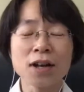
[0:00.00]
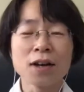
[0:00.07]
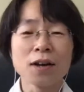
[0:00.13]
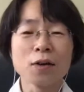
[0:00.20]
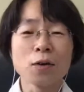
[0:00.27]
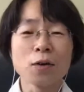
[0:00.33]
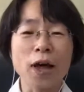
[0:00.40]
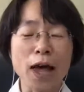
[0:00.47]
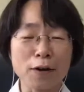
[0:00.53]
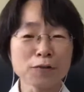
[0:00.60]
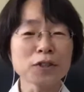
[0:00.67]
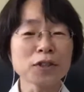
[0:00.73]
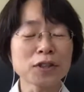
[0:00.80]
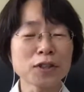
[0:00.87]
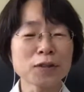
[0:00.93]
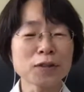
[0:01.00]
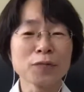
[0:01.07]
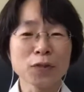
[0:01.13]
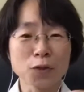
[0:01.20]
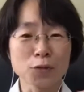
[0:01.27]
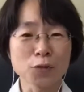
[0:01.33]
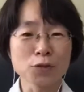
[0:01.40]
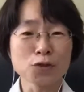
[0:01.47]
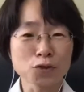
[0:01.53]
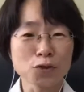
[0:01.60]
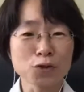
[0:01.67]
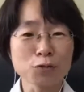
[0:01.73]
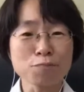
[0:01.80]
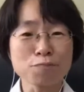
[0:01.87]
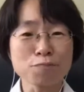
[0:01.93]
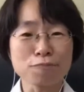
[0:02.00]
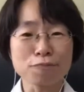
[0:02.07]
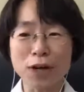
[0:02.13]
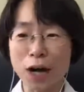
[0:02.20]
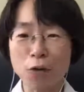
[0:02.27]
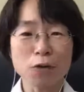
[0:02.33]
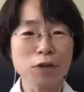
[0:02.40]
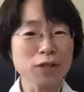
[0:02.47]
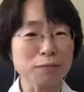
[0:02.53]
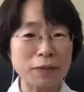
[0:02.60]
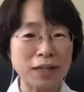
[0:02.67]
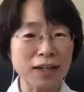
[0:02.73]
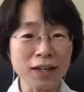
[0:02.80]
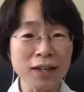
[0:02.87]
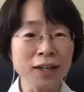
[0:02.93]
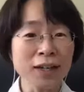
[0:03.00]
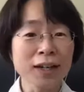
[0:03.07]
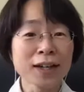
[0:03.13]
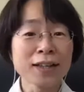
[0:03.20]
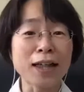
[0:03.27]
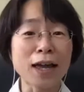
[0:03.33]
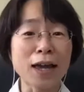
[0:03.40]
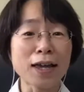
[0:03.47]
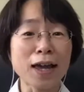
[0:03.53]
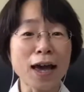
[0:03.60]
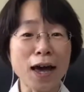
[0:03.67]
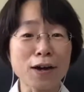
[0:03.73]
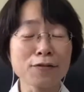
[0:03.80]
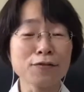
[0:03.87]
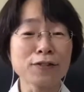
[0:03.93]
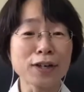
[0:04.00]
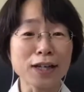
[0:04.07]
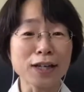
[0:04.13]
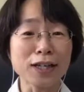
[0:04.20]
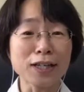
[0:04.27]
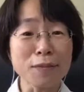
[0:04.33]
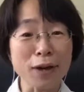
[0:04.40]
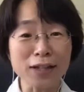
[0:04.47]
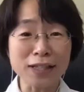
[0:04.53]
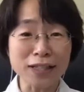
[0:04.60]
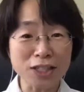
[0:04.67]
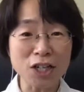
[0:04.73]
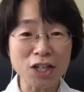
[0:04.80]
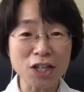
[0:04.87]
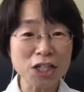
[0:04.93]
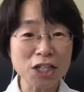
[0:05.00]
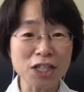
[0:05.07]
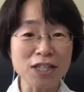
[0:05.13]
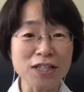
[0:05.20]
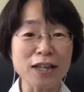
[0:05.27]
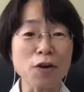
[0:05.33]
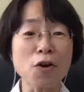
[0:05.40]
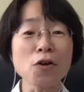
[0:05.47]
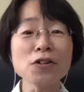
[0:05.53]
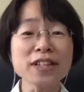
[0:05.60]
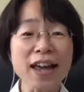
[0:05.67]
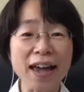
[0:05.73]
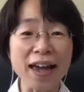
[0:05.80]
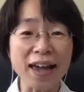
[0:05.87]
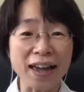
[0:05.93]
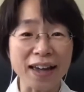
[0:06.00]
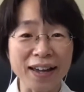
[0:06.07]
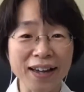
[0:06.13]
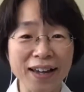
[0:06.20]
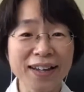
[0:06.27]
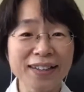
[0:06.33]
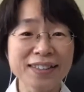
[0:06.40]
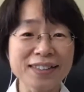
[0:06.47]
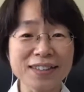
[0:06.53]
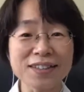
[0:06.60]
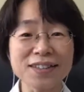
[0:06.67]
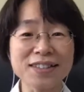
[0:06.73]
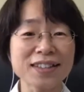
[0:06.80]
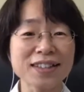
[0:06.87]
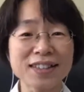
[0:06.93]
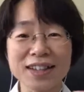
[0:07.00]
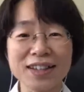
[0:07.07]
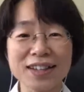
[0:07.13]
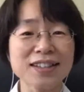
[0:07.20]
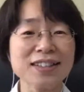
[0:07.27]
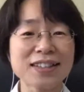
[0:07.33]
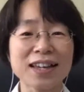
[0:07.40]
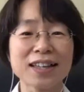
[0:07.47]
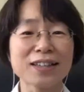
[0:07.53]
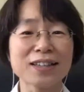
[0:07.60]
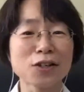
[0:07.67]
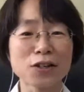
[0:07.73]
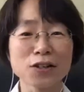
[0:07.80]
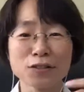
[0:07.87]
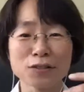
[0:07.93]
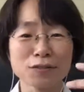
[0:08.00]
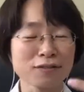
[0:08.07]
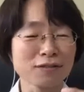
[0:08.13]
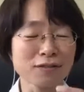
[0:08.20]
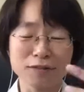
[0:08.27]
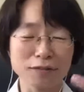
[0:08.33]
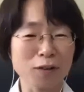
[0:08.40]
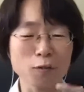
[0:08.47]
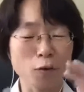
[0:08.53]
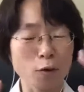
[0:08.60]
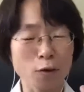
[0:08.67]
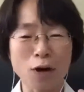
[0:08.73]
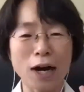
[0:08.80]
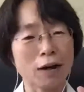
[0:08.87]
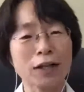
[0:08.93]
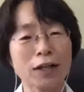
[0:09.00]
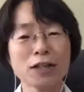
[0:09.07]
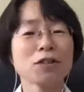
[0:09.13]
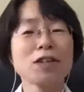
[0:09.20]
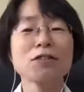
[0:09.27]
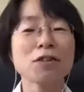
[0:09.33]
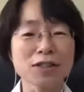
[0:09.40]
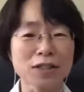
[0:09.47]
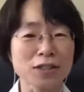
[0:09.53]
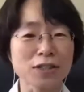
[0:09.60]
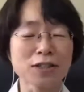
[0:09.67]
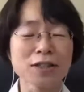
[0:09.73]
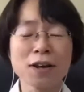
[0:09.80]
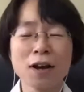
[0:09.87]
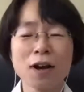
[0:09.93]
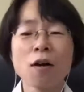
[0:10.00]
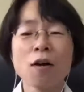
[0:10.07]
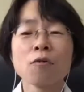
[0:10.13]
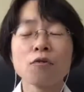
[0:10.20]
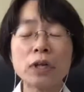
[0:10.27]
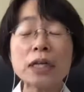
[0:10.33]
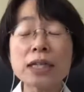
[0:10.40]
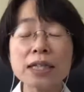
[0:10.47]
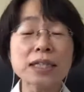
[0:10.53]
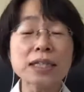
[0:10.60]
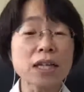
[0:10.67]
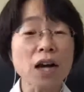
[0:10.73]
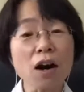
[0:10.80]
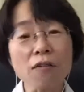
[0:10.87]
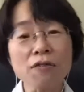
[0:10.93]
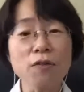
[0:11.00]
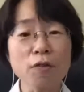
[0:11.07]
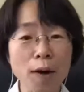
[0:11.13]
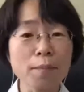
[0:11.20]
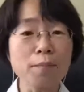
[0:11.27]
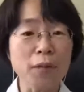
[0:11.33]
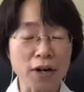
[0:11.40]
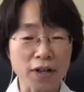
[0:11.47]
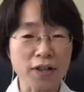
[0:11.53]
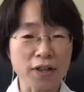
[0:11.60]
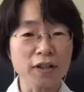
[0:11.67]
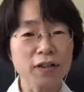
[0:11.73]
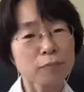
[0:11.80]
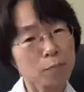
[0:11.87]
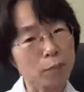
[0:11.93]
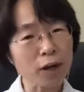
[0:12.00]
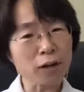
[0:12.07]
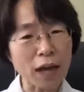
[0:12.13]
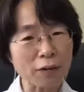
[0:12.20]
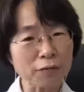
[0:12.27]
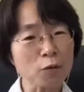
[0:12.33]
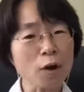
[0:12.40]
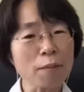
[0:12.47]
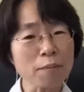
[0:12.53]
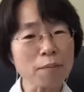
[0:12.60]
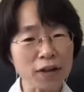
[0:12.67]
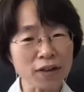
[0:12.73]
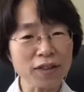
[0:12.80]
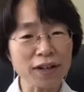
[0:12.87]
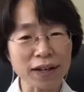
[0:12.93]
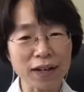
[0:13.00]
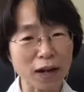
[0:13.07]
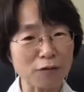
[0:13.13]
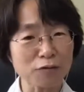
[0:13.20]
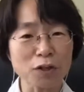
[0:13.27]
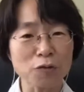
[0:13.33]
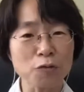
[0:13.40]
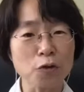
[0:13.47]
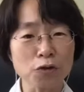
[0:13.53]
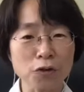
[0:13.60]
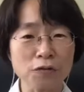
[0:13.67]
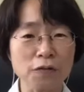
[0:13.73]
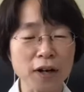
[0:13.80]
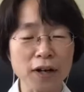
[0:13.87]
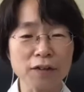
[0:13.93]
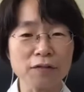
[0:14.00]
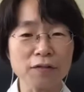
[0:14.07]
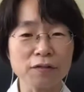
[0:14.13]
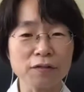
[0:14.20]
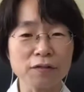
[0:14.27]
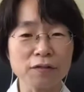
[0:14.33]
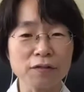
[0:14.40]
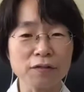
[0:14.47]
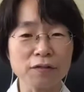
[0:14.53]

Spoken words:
after those 2 hours meeting, they have email exchanges all day, discussing things, and wow, it was just really tough 1 month. But after 1 month, like after 4 to 5 meetings,